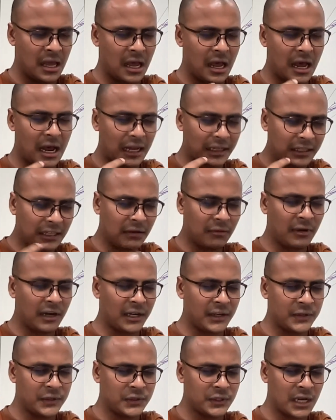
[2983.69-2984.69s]

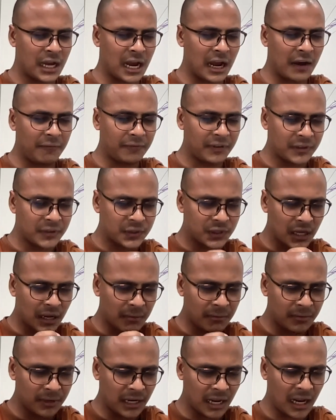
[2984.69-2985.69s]
Otherwise, after
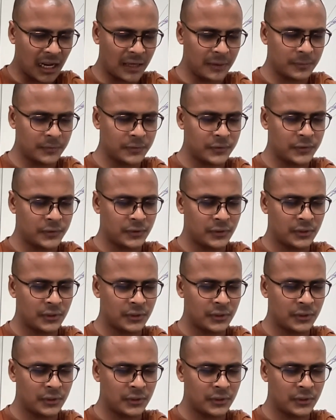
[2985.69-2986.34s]
some times,